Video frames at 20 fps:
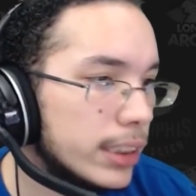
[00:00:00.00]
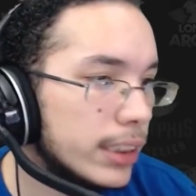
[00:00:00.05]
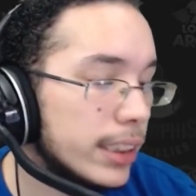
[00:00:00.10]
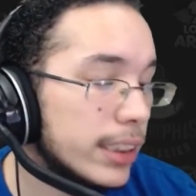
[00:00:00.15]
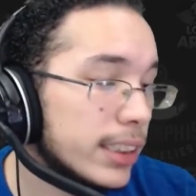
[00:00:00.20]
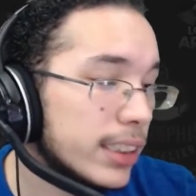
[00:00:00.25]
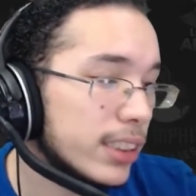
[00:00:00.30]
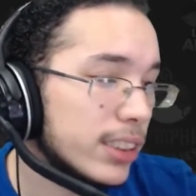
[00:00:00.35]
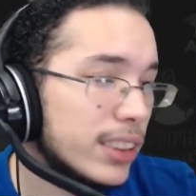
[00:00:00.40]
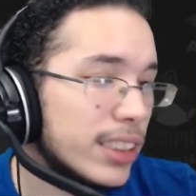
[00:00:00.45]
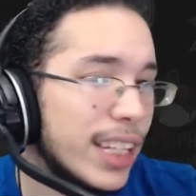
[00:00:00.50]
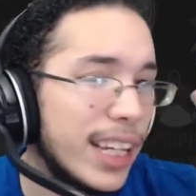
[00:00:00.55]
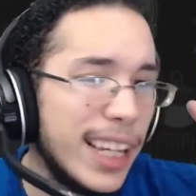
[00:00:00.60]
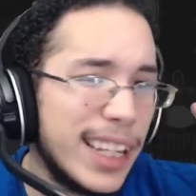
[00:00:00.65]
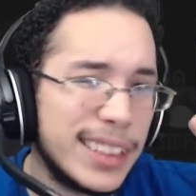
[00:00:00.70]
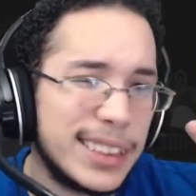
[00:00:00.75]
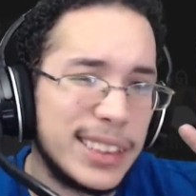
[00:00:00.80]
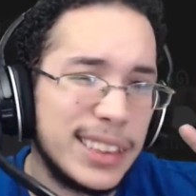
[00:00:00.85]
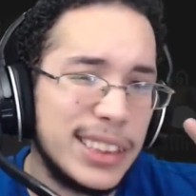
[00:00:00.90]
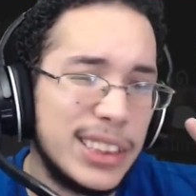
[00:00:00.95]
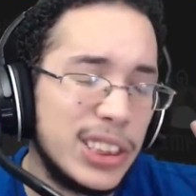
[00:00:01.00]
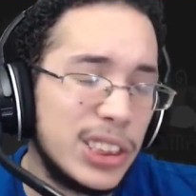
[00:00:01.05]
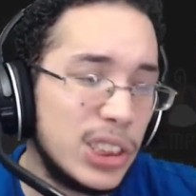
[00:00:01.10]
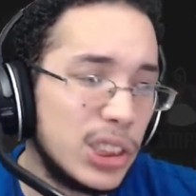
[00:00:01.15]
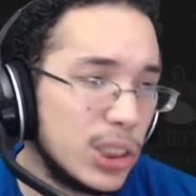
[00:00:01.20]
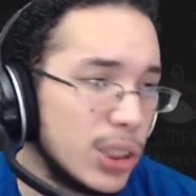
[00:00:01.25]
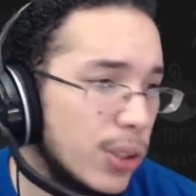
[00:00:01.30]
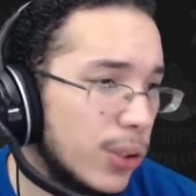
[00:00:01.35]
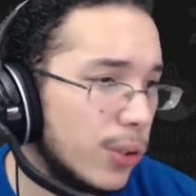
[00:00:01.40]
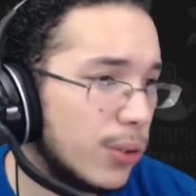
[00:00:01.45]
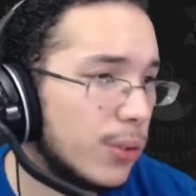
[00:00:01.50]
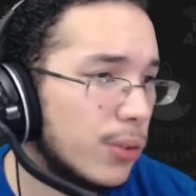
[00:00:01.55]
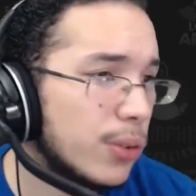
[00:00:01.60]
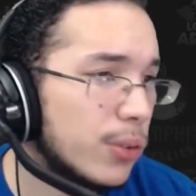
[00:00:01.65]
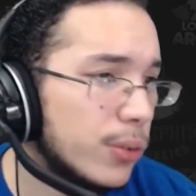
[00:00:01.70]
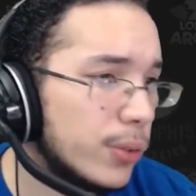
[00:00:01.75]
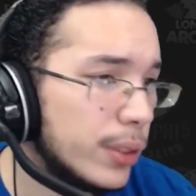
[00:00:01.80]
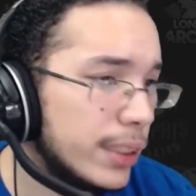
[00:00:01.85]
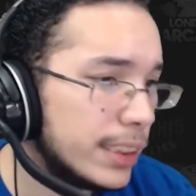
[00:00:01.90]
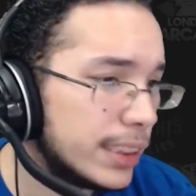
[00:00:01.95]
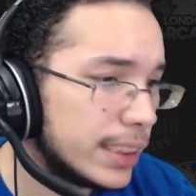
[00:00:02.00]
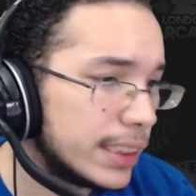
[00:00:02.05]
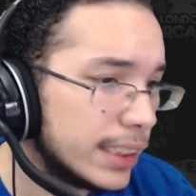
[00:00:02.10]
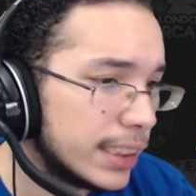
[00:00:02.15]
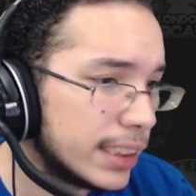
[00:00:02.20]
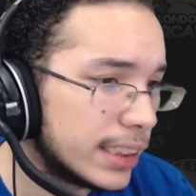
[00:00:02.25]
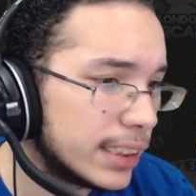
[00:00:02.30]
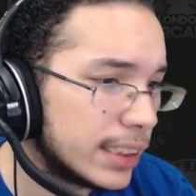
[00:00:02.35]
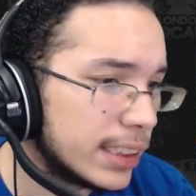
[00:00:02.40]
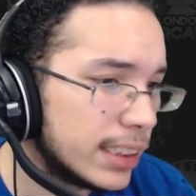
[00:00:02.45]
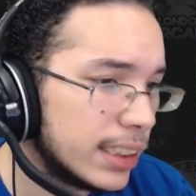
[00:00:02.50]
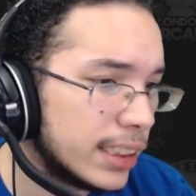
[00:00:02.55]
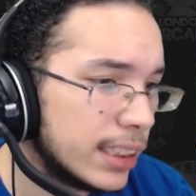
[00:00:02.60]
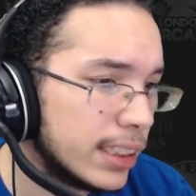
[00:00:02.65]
It does not actually show week 6.